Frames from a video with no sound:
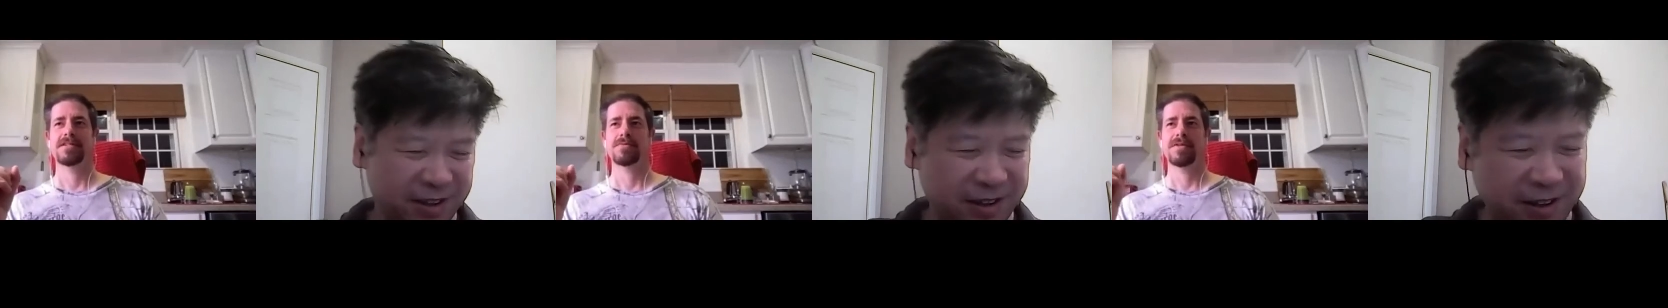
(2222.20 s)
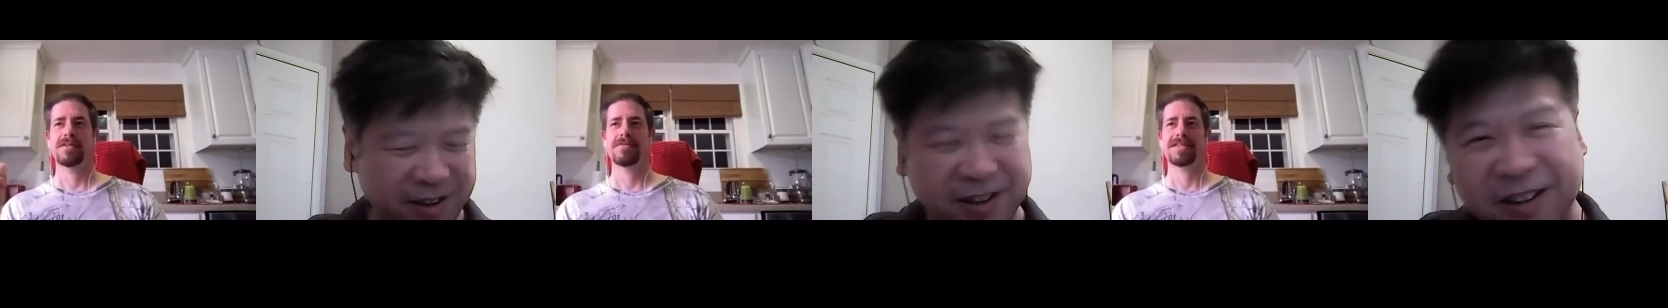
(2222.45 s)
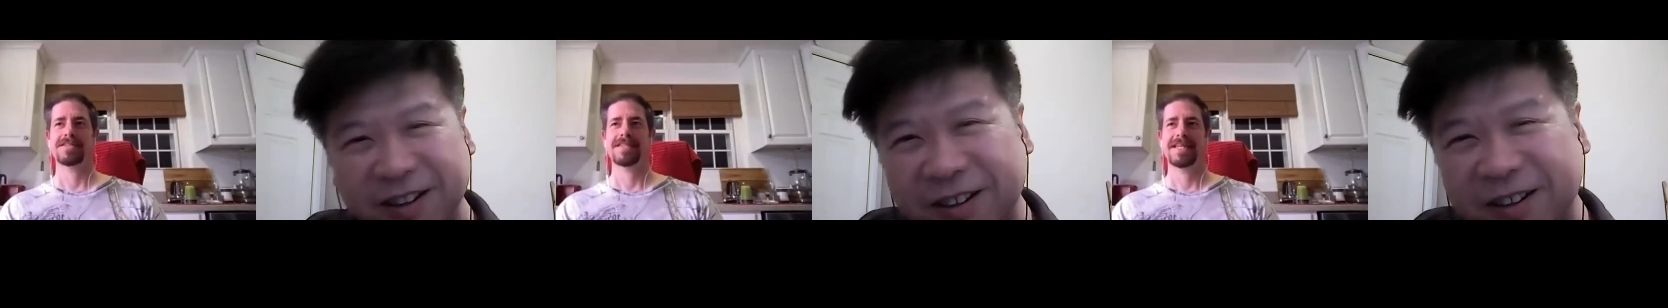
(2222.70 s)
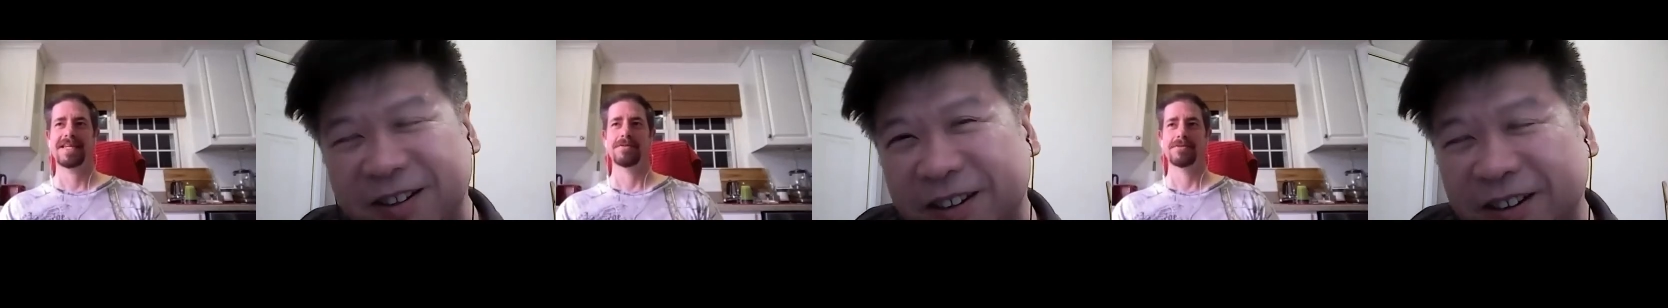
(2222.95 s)
Speaker 1: wife gets
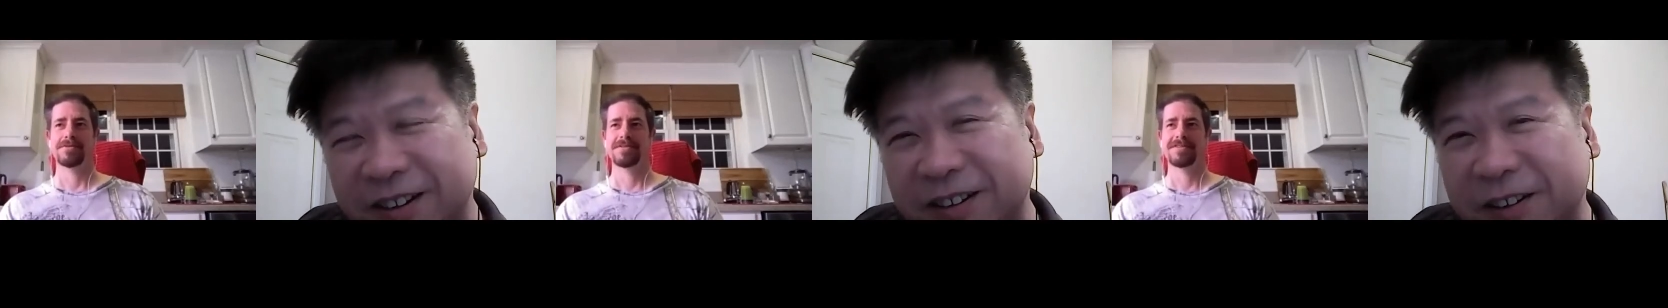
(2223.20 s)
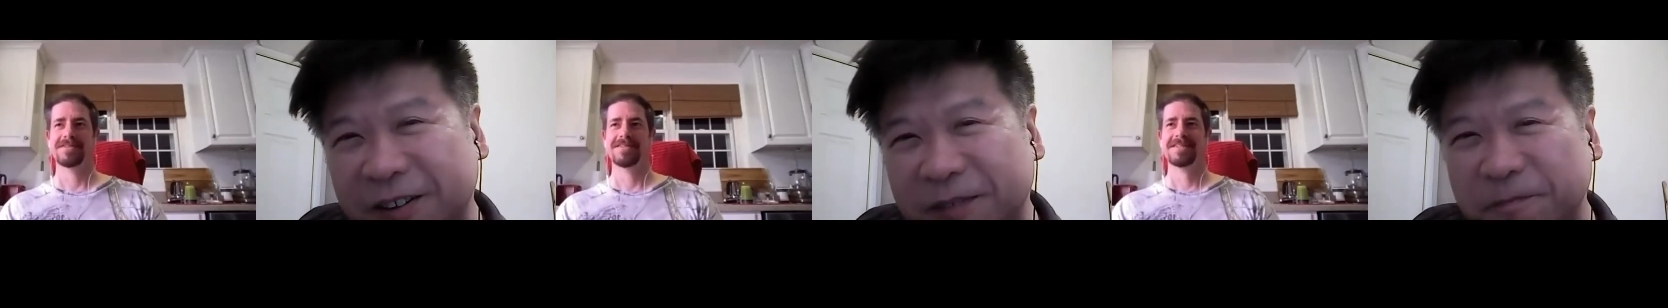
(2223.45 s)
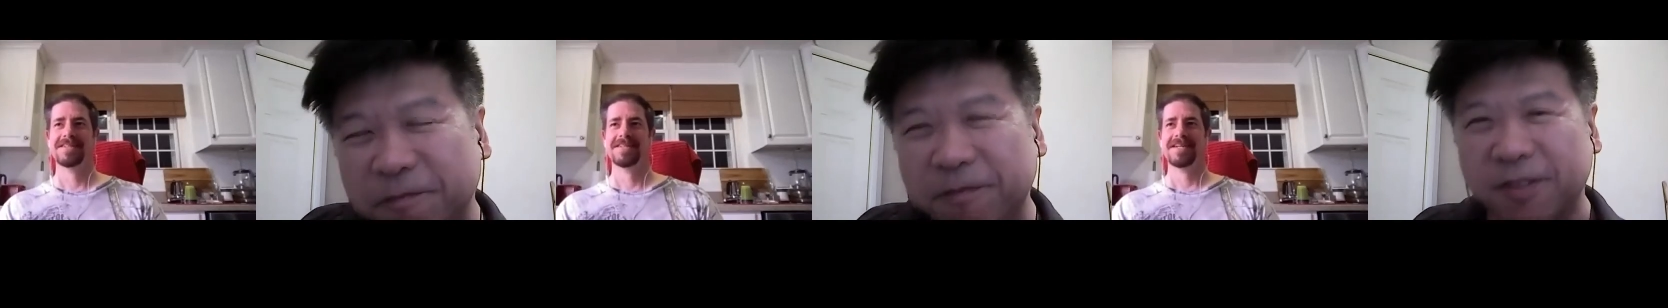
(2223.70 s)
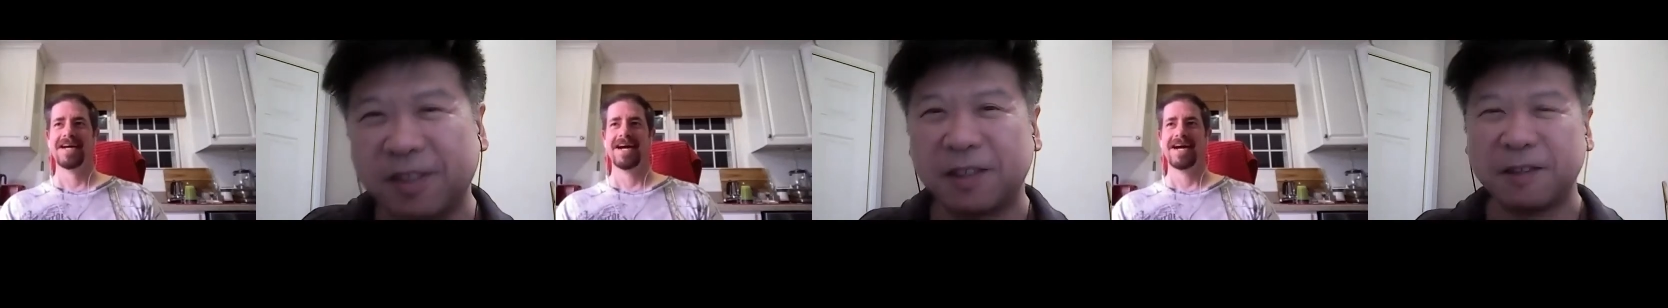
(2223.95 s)
killed
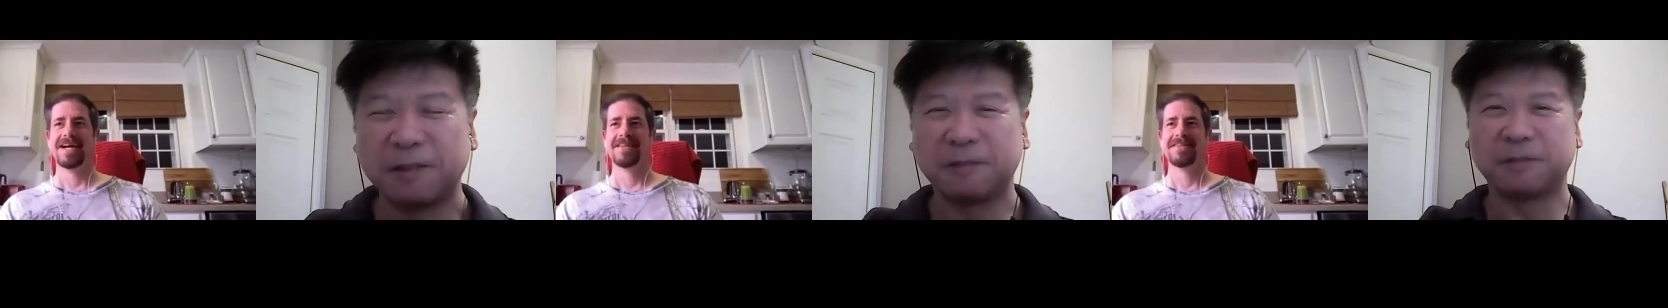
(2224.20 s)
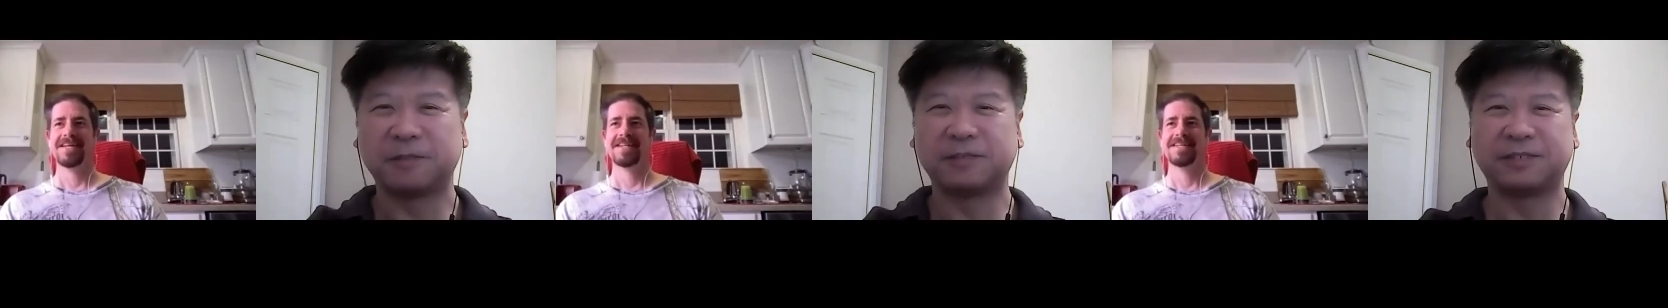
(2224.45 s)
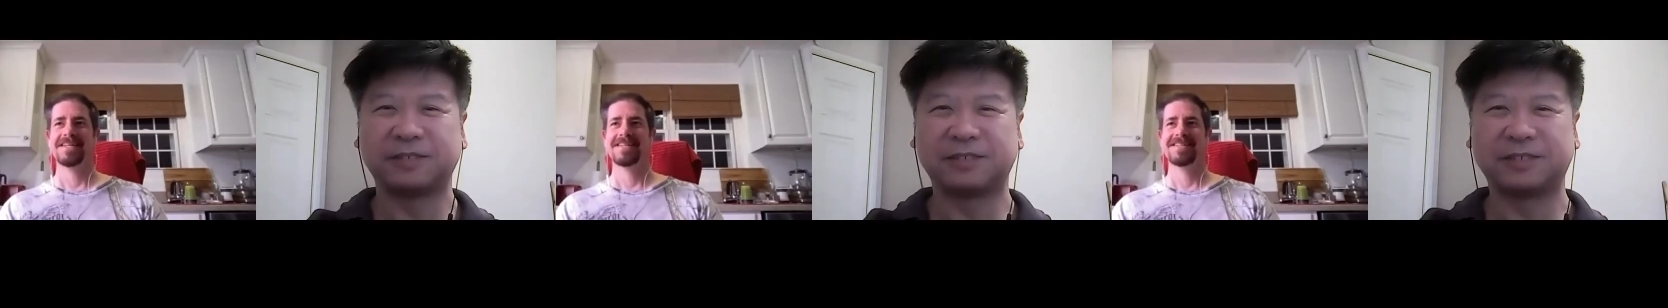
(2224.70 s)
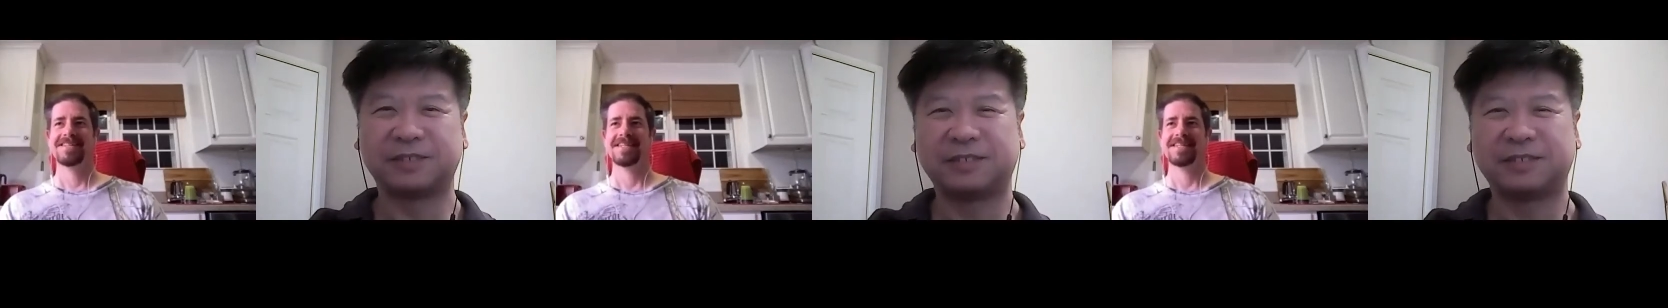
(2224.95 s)
and then